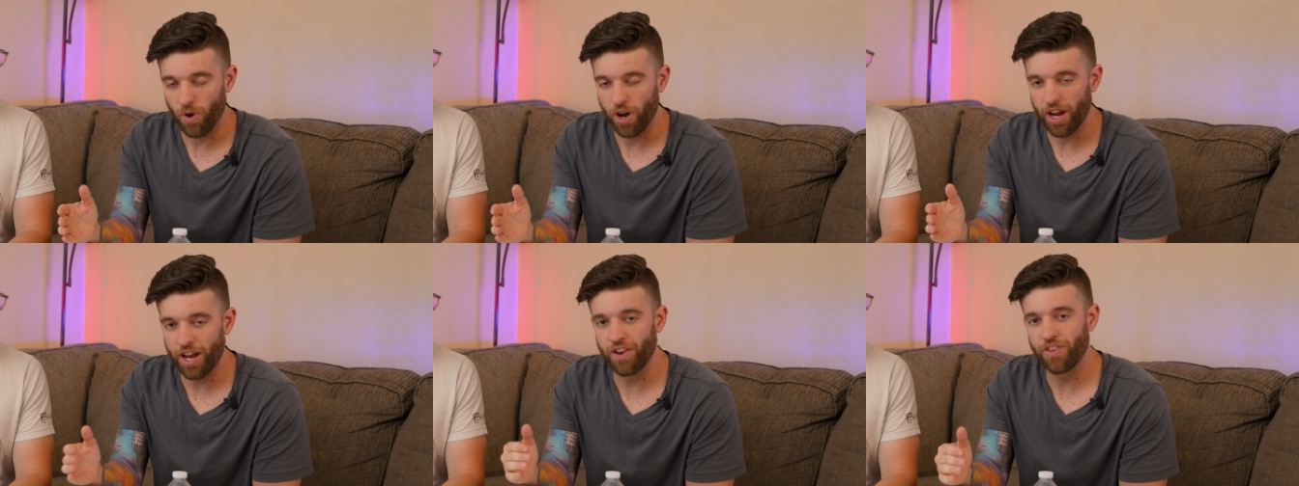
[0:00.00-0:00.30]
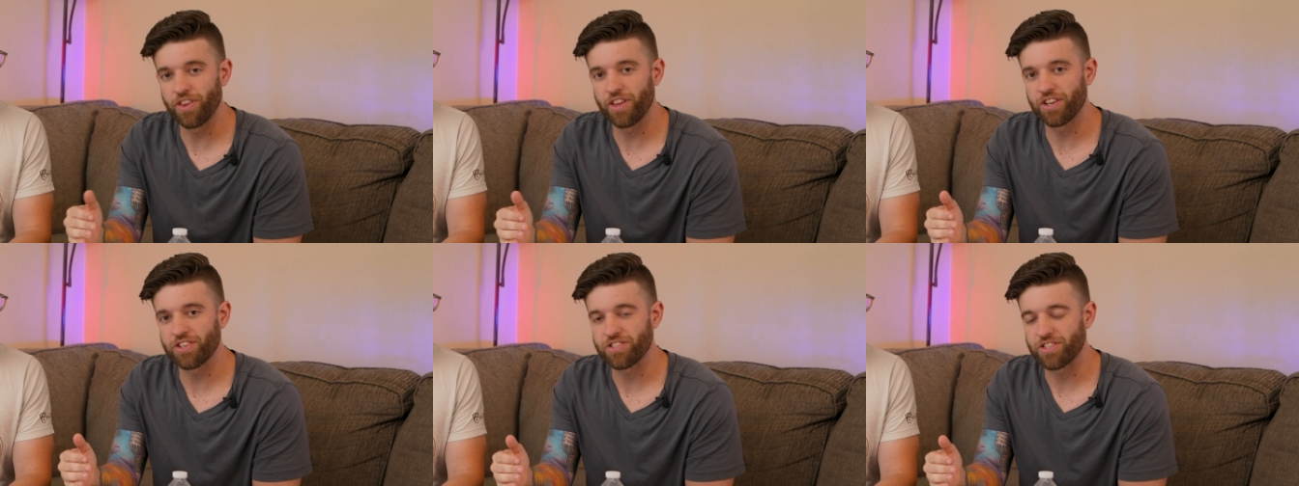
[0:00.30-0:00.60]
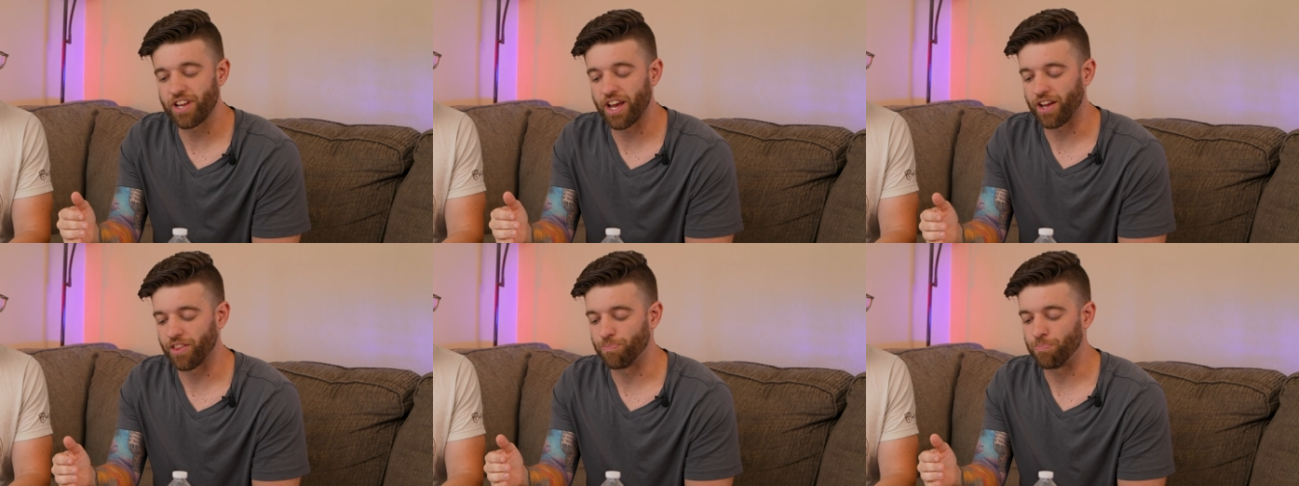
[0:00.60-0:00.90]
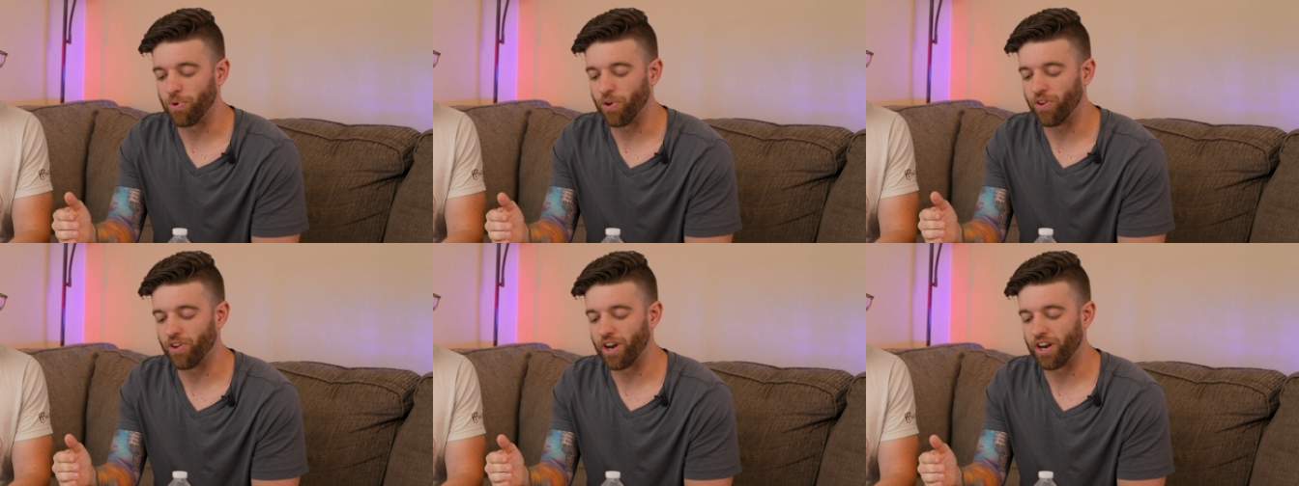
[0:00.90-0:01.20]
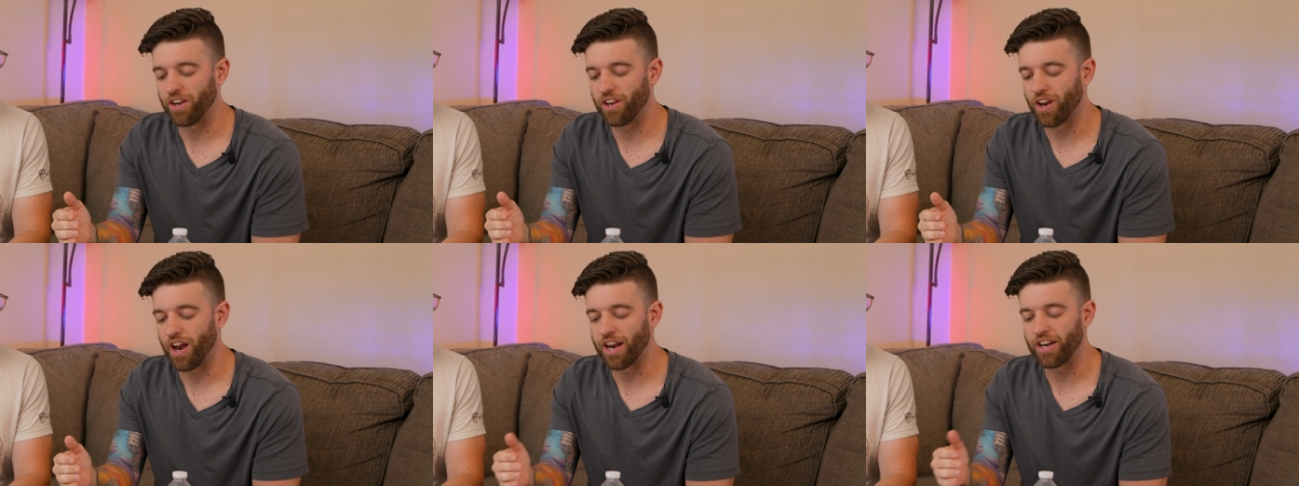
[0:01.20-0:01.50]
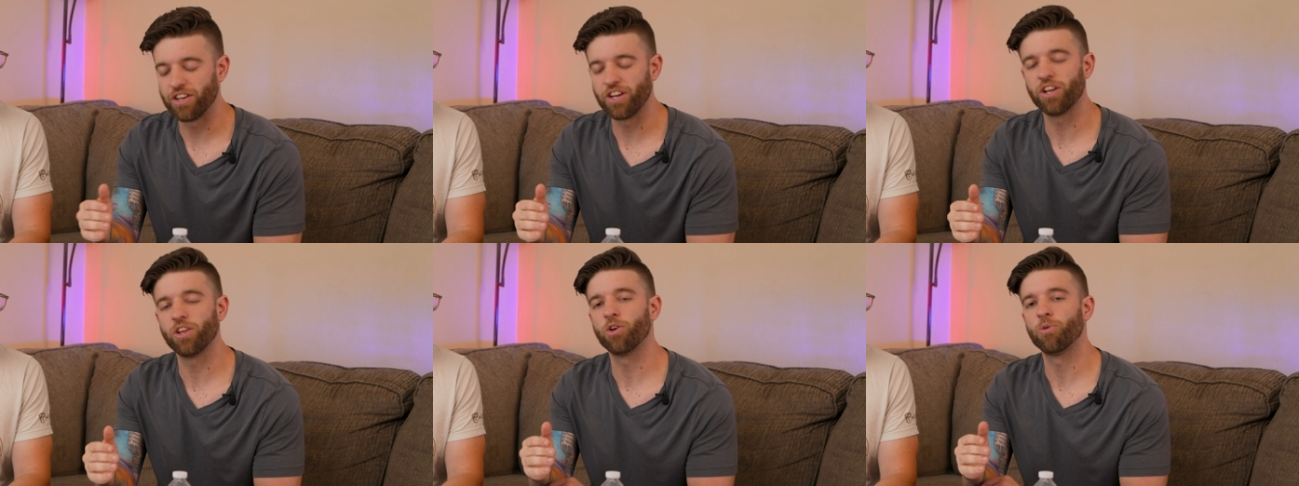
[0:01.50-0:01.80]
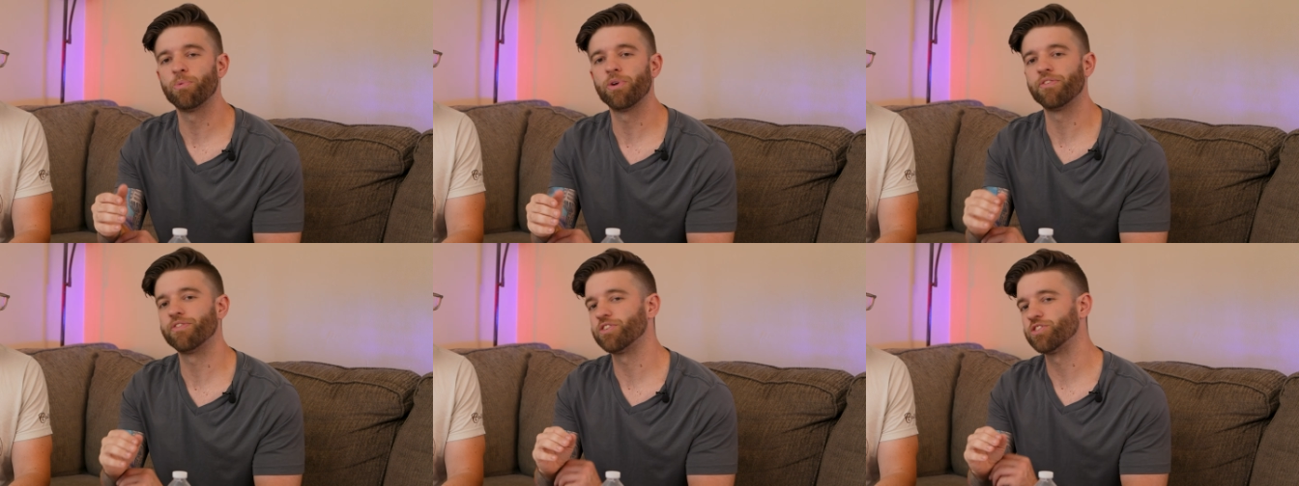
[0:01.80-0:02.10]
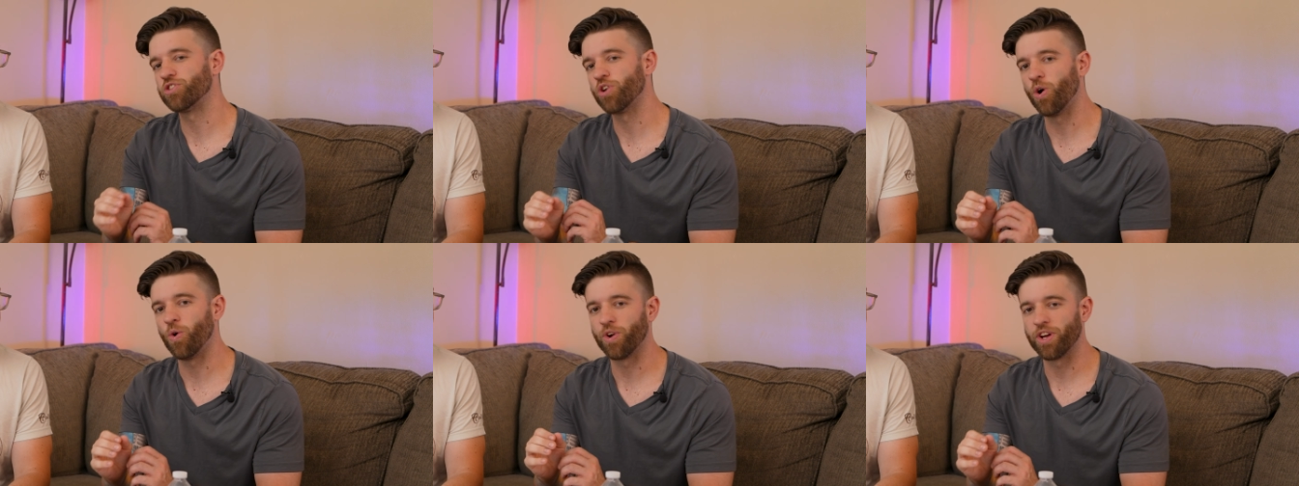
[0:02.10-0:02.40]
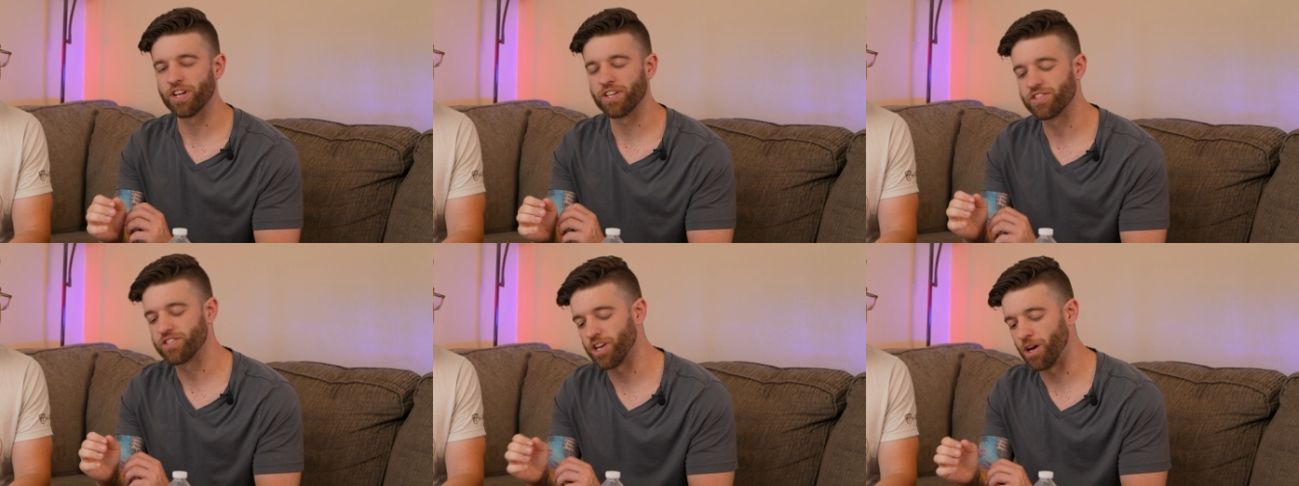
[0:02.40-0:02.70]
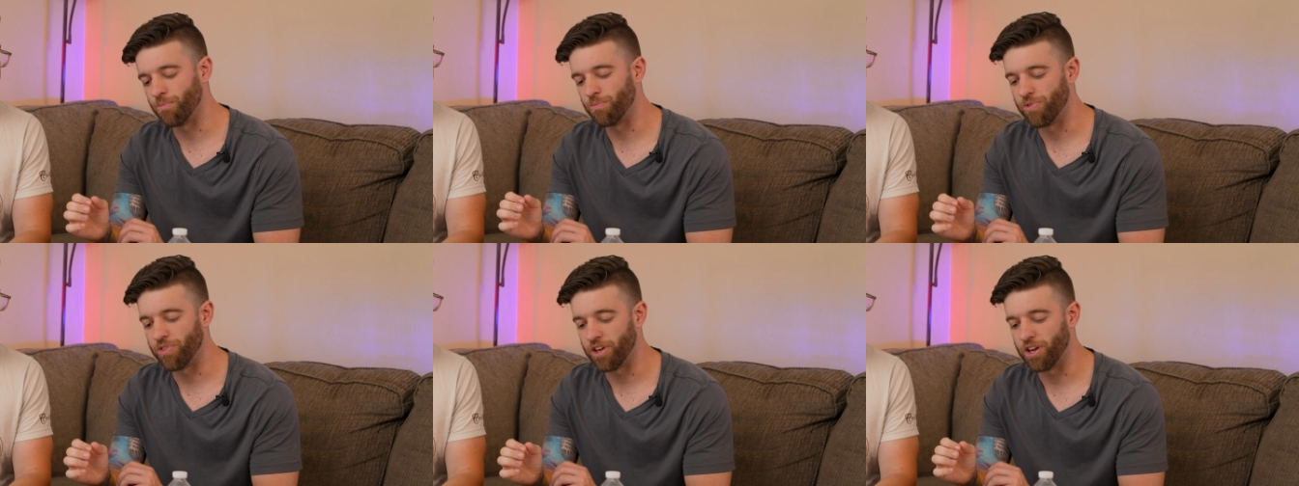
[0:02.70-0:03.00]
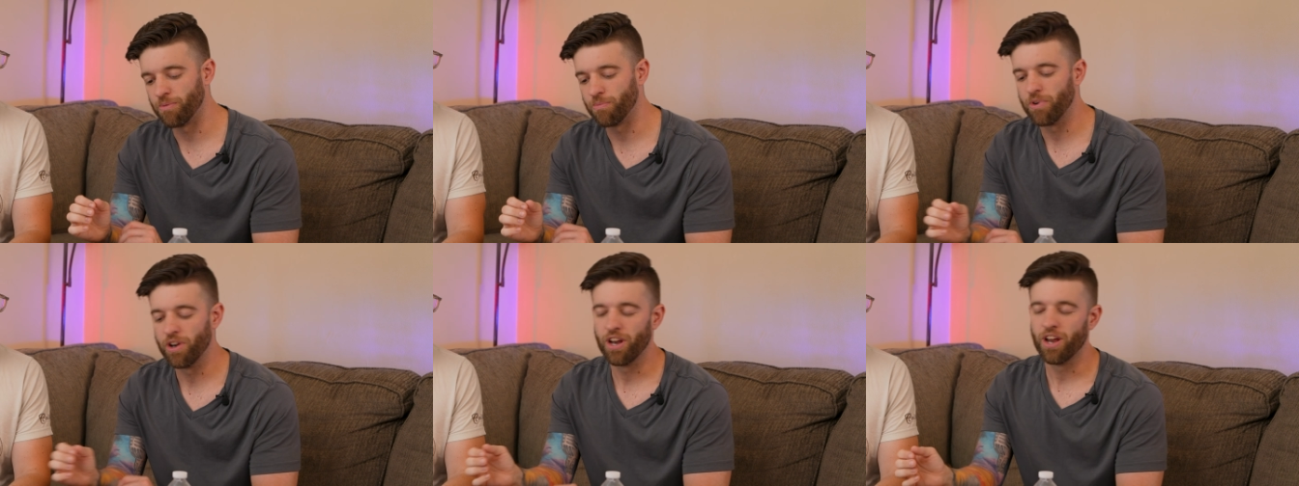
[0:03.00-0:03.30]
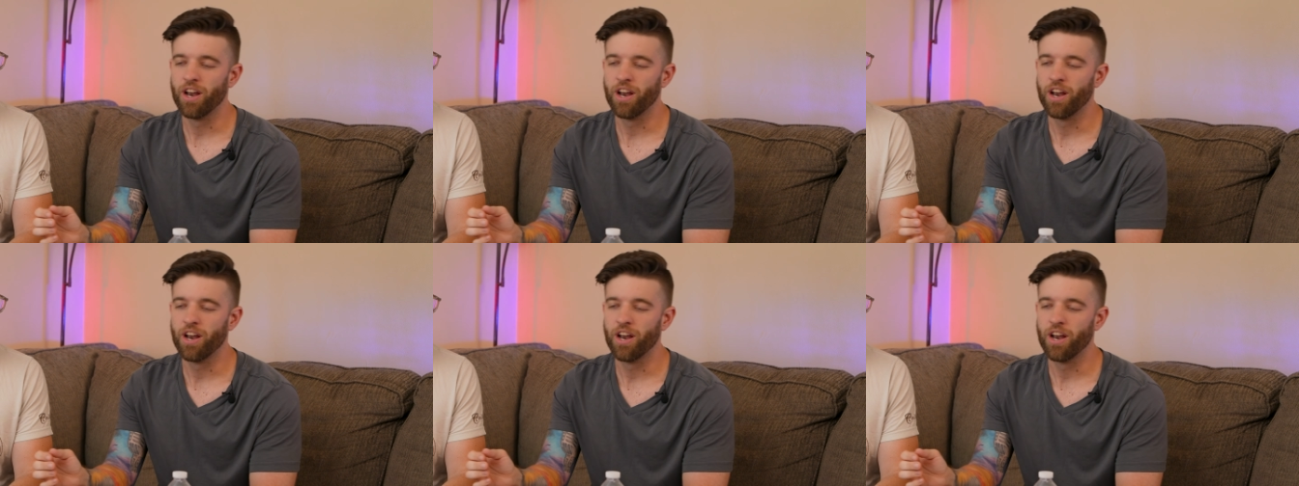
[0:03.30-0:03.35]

in this deck build I did a little bit of a token sub-theme.